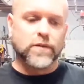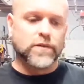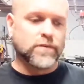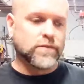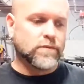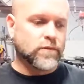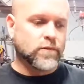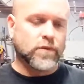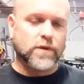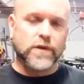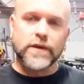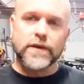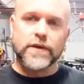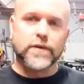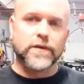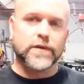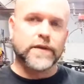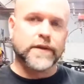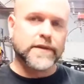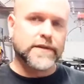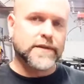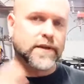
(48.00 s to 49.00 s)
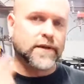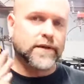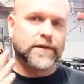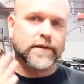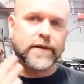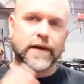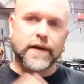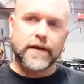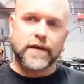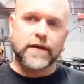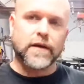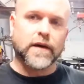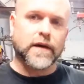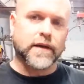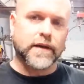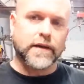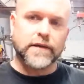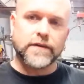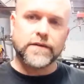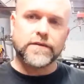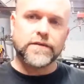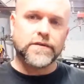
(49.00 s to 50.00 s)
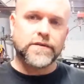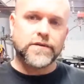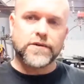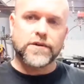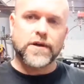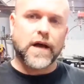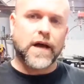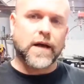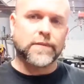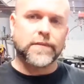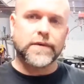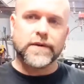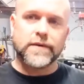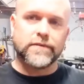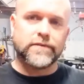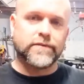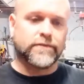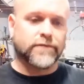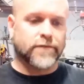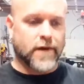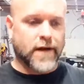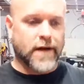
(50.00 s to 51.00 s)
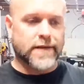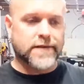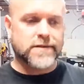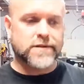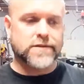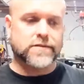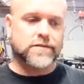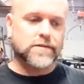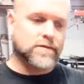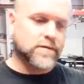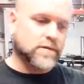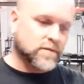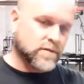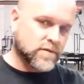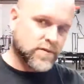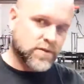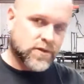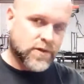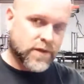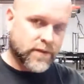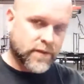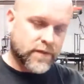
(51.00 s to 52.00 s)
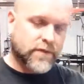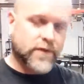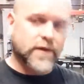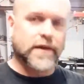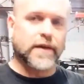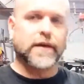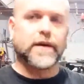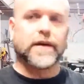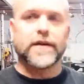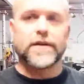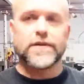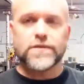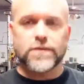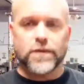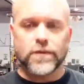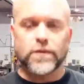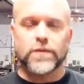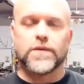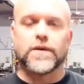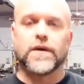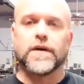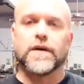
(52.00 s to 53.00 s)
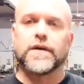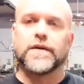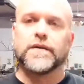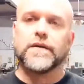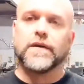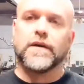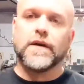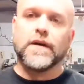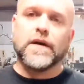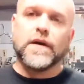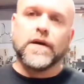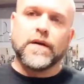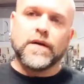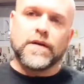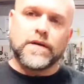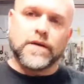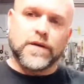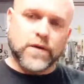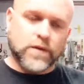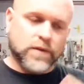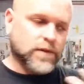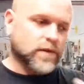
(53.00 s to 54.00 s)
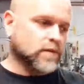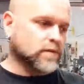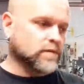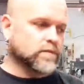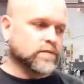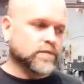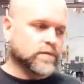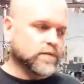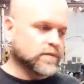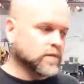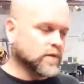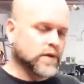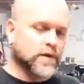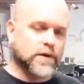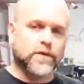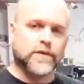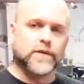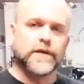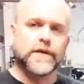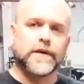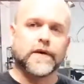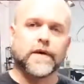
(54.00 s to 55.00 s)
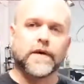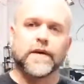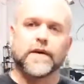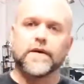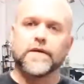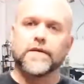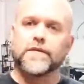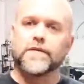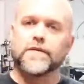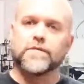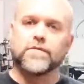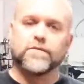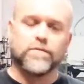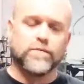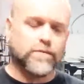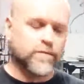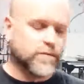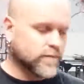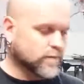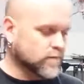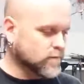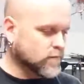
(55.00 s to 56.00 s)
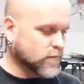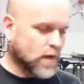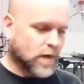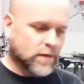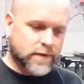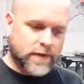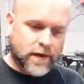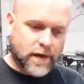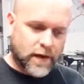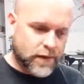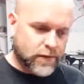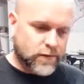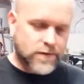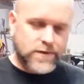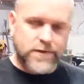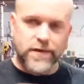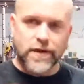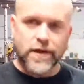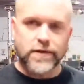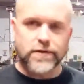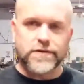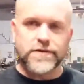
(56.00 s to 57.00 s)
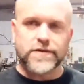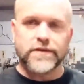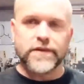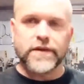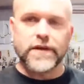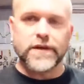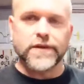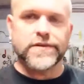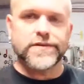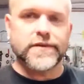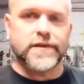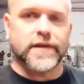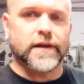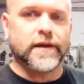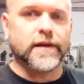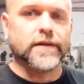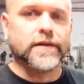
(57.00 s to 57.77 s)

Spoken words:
literally telling you how to cut it, chop it, vise, shove the fitting in, screw it on. They're literally probably hundreds and hundreds of videos of that.